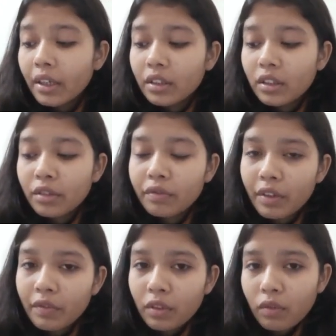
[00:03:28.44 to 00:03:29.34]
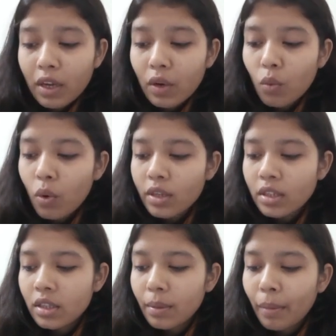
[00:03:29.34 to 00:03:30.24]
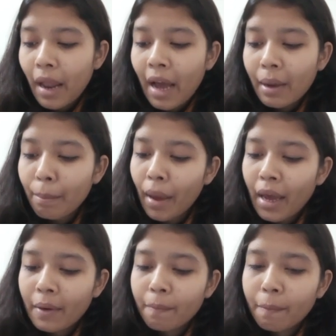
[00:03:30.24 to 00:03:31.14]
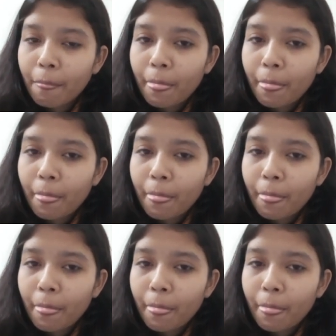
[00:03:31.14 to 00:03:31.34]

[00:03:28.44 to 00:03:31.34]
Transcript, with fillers: The fifth one was the black man.